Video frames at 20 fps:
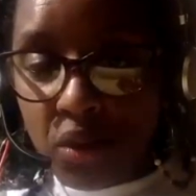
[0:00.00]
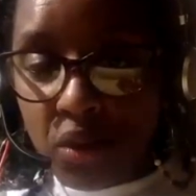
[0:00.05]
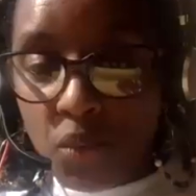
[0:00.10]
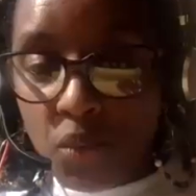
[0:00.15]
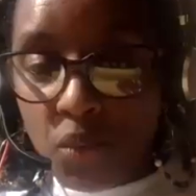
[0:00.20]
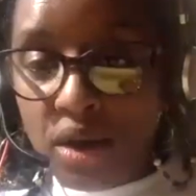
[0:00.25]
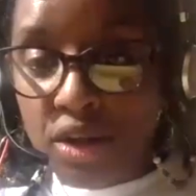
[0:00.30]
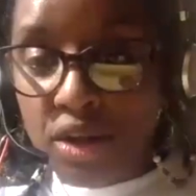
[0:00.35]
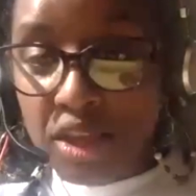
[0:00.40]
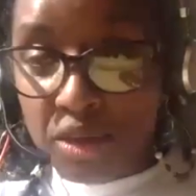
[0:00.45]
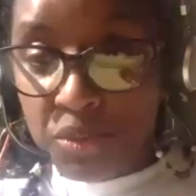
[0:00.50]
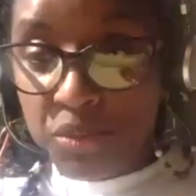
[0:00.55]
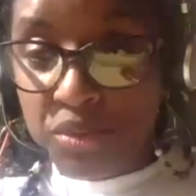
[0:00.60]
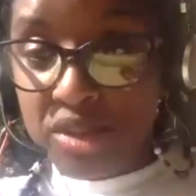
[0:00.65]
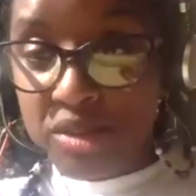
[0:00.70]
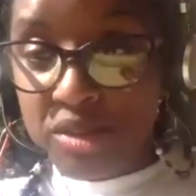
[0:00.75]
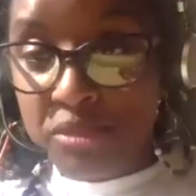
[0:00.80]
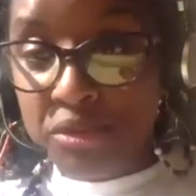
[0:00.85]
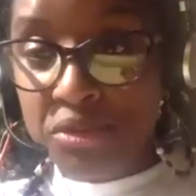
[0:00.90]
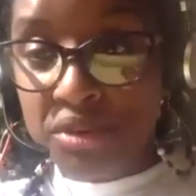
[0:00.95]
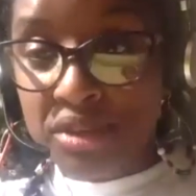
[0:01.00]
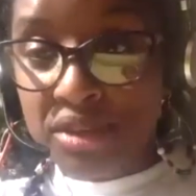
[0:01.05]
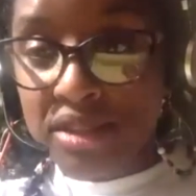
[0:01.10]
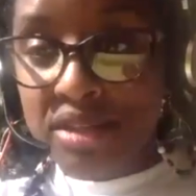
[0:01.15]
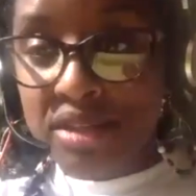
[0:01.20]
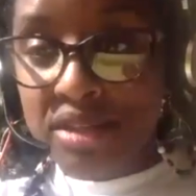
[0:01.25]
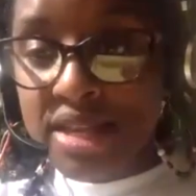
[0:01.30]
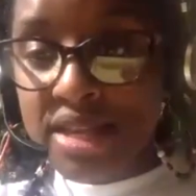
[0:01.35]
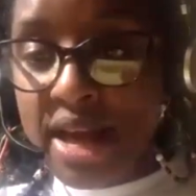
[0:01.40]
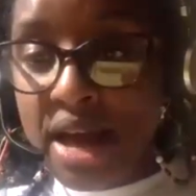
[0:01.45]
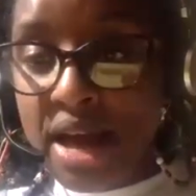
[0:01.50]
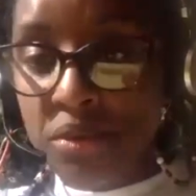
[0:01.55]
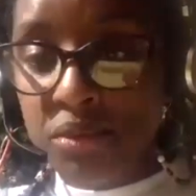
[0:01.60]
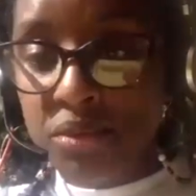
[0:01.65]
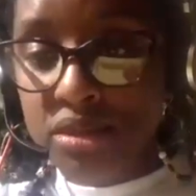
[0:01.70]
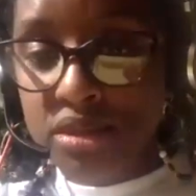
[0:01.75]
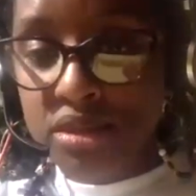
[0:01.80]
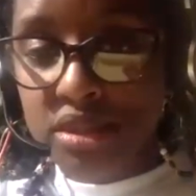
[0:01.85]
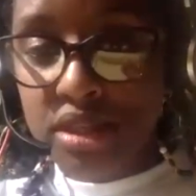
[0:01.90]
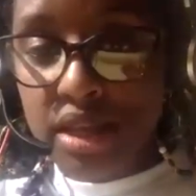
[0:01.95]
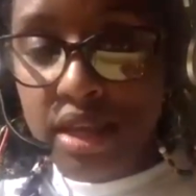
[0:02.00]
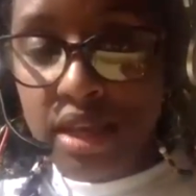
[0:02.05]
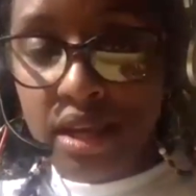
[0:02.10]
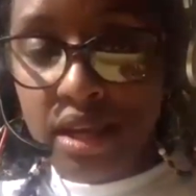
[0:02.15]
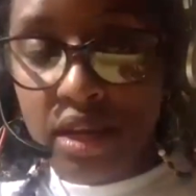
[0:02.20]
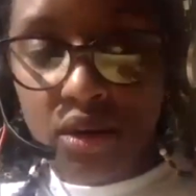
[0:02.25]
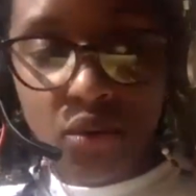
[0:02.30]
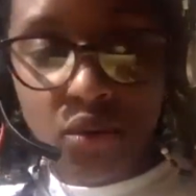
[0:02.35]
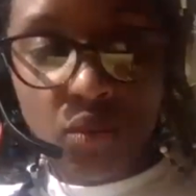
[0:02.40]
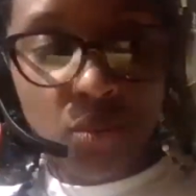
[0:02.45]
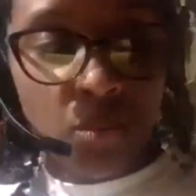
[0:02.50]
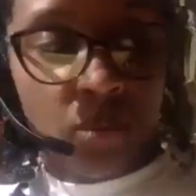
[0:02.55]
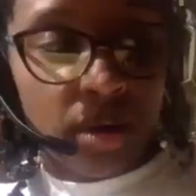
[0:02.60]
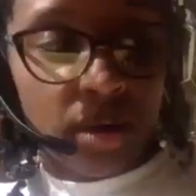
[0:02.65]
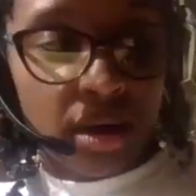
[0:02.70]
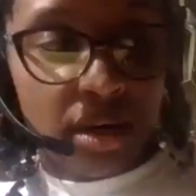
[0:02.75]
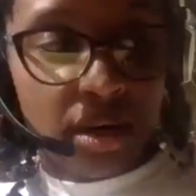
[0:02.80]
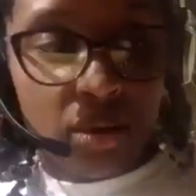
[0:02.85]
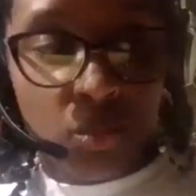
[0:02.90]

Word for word: while he was building this house in what,